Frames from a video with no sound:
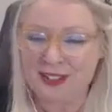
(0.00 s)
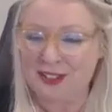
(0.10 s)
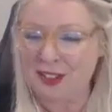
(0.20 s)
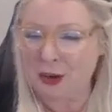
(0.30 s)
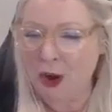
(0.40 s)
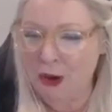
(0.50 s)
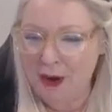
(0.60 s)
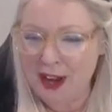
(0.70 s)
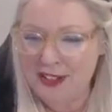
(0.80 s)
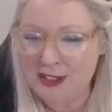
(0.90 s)
So, all
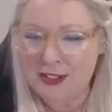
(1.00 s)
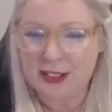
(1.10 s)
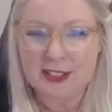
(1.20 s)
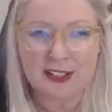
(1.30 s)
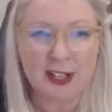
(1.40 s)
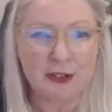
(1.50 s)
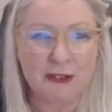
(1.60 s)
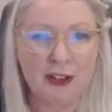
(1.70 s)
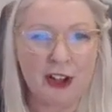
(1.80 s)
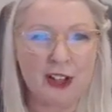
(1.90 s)
right, so it looks like
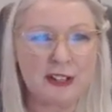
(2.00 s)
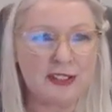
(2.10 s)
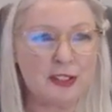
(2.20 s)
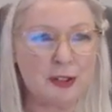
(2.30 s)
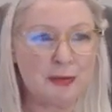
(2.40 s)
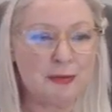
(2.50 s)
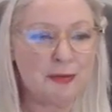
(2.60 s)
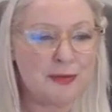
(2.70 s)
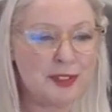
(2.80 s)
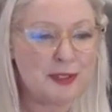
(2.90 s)
we've got
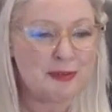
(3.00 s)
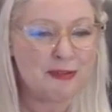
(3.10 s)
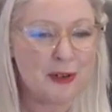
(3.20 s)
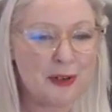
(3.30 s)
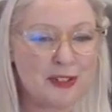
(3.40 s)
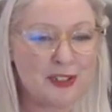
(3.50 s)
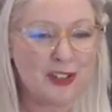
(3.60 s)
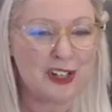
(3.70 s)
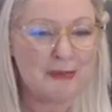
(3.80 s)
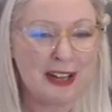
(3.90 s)
some folks
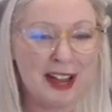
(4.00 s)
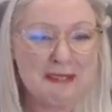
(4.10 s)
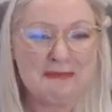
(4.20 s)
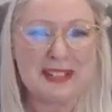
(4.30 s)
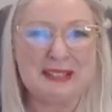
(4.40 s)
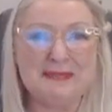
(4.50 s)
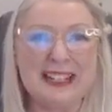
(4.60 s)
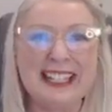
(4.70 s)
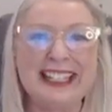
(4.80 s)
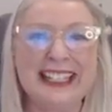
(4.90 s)
joining me. Hi,
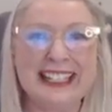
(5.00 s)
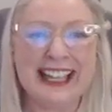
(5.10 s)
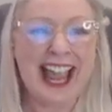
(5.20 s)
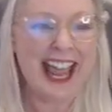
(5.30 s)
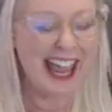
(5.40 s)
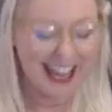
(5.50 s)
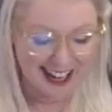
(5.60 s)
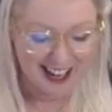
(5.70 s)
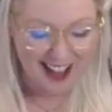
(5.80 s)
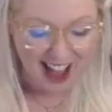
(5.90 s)
BB.
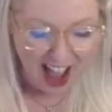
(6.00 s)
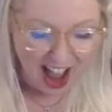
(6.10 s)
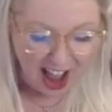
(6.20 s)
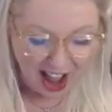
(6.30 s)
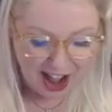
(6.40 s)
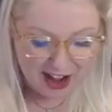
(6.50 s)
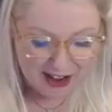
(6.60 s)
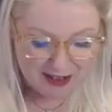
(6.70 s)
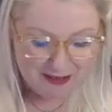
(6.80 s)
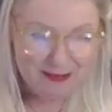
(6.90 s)
Yay.
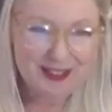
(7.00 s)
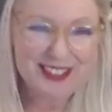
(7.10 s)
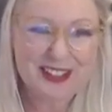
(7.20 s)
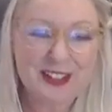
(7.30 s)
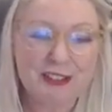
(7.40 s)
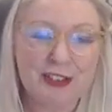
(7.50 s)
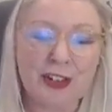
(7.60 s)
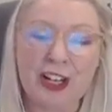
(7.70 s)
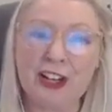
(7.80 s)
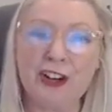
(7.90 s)
So if you're
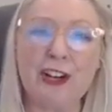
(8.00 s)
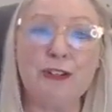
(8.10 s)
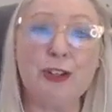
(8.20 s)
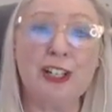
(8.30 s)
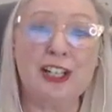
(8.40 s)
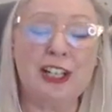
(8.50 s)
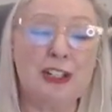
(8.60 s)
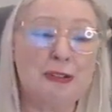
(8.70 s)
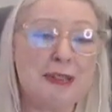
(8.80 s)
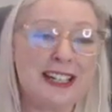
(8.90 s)
here, if you can
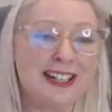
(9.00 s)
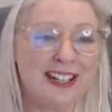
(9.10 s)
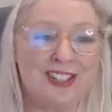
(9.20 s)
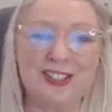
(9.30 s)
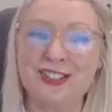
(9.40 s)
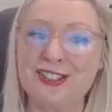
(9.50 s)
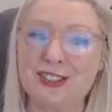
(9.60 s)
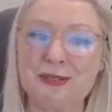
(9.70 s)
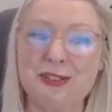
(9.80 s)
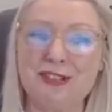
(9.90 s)
hear me, could you just
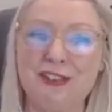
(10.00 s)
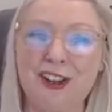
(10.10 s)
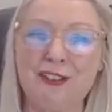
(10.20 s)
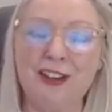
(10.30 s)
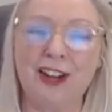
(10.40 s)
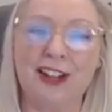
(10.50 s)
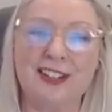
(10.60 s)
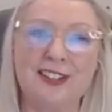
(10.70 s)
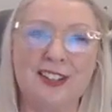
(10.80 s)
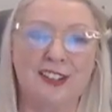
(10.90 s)
do me a favor
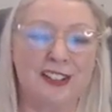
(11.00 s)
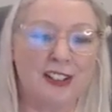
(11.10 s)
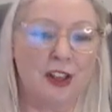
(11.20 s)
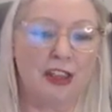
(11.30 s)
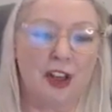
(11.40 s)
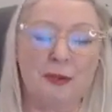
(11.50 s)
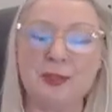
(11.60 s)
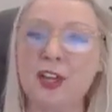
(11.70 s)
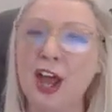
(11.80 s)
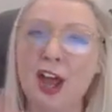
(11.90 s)
and send a little
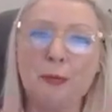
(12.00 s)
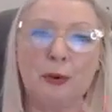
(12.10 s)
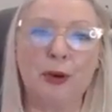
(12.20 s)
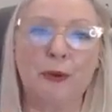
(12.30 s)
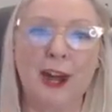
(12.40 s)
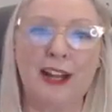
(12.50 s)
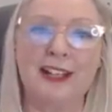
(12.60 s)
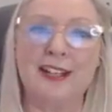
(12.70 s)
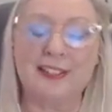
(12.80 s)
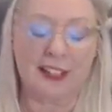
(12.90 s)
thumbs up or write,
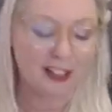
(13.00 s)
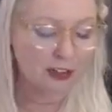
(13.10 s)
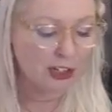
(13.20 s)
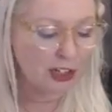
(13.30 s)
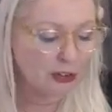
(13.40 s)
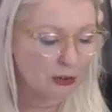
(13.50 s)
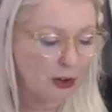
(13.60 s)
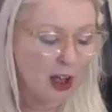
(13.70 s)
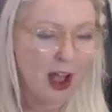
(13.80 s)
yes, I hear you.